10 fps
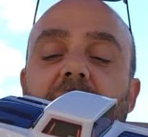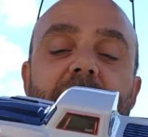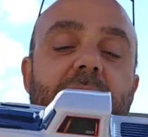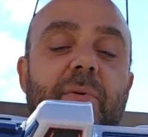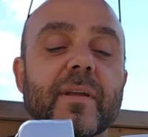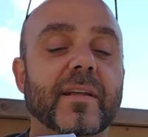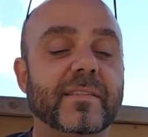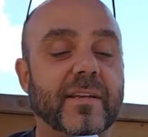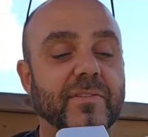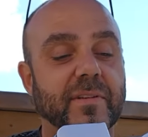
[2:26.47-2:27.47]
It's quite nice
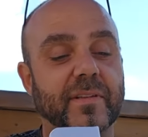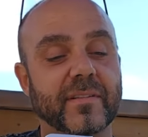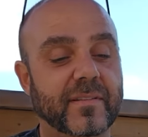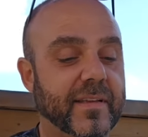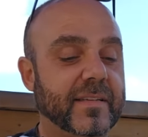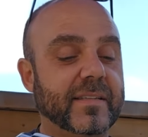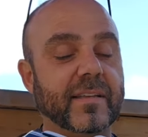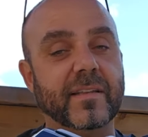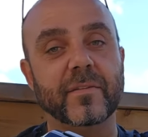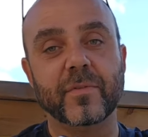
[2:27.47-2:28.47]
actually. Like I said,
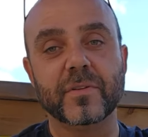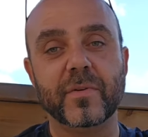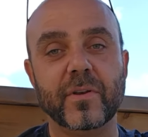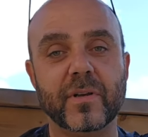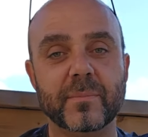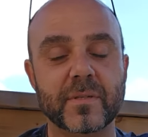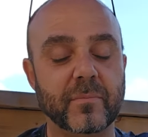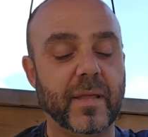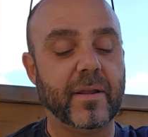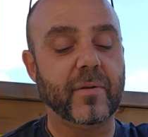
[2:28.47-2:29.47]
in the first video comes in
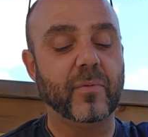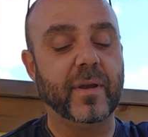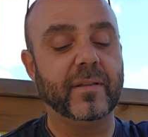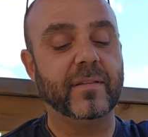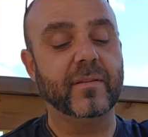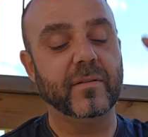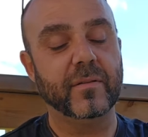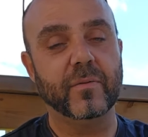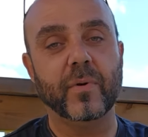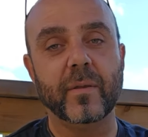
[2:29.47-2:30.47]
black or white,
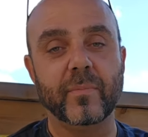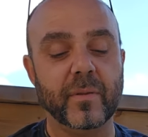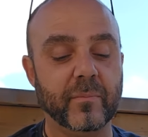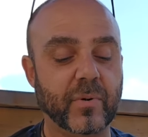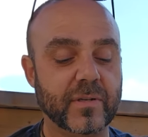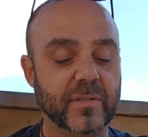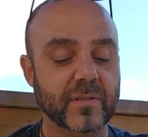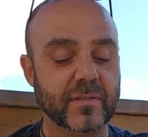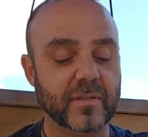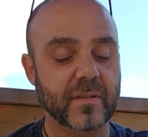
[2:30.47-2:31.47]
white being
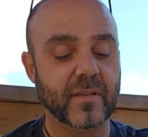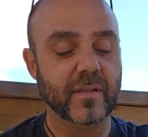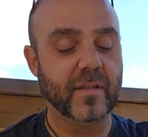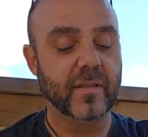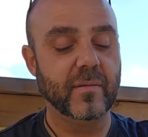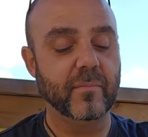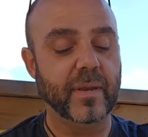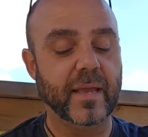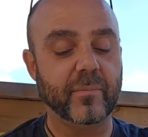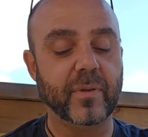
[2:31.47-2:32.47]
brushless,
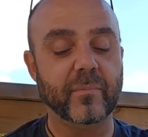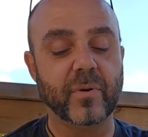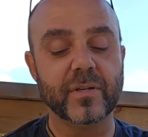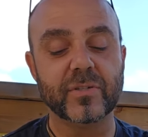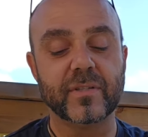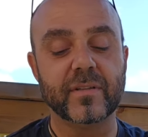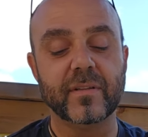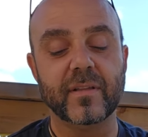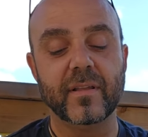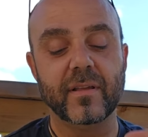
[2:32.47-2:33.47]
black being brushed.
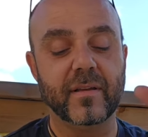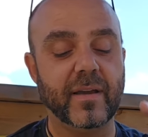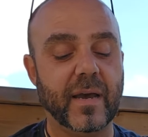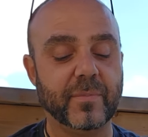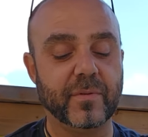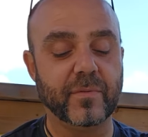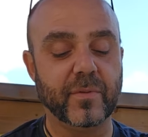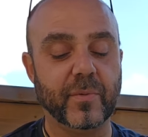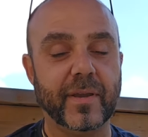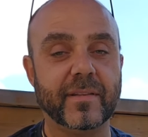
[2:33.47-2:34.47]
I opted for the
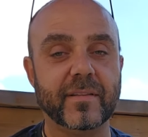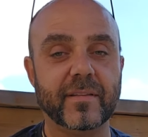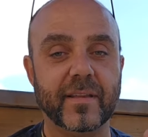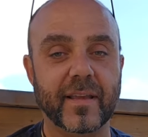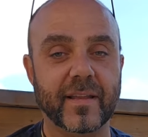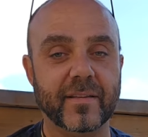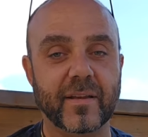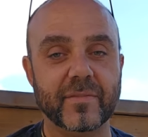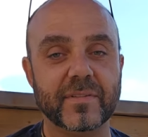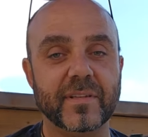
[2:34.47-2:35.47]
white and
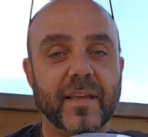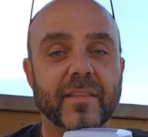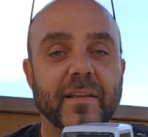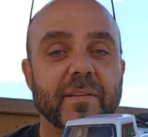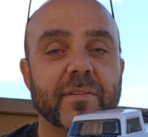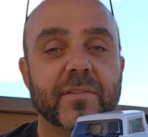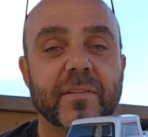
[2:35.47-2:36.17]
obviously I think it looks